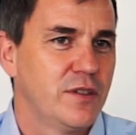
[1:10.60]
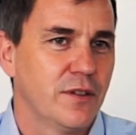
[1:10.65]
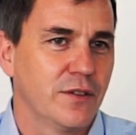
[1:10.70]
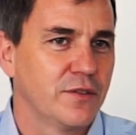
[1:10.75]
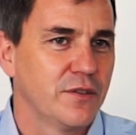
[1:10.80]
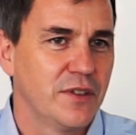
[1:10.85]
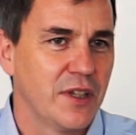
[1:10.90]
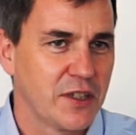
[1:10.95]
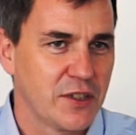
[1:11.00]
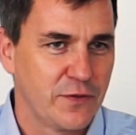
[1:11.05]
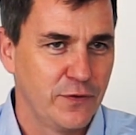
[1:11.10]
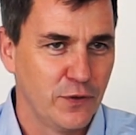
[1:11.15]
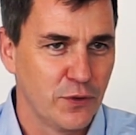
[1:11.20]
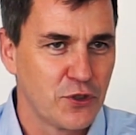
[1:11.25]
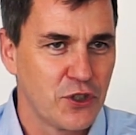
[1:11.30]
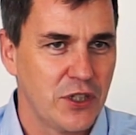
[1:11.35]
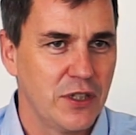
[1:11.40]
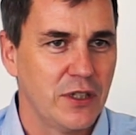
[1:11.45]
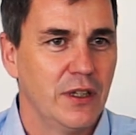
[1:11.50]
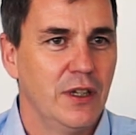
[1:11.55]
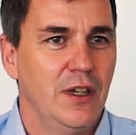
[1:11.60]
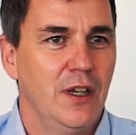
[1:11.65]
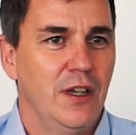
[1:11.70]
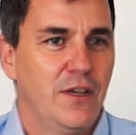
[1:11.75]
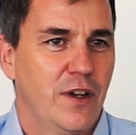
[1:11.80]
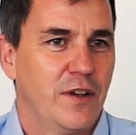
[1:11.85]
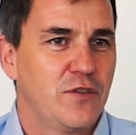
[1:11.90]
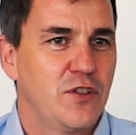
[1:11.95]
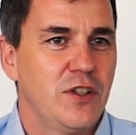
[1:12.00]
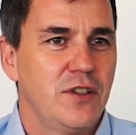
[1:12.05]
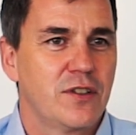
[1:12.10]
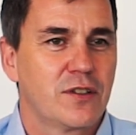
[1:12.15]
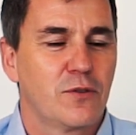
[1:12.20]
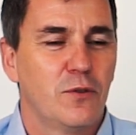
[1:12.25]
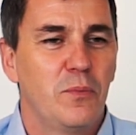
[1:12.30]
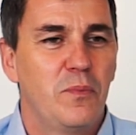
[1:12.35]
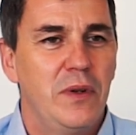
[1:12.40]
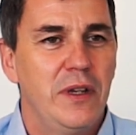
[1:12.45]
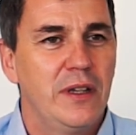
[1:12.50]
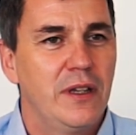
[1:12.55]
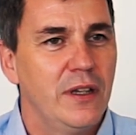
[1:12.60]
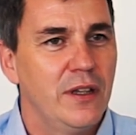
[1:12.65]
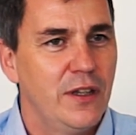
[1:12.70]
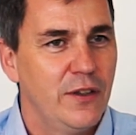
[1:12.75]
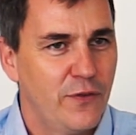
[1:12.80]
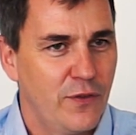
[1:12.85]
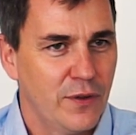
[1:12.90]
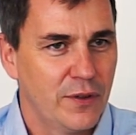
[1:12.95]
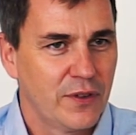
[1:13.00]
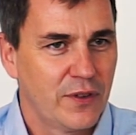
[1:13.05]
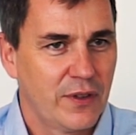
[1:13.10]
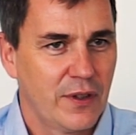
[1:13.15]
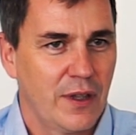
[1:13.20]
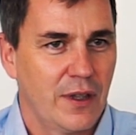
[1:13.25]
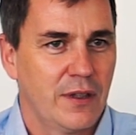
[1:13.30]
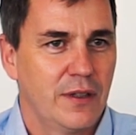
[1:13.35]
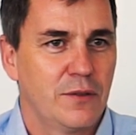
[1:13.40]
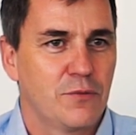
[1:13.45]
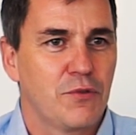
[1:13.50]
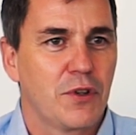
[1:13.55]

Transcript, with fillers: is not the next 4G. 5G is completely different and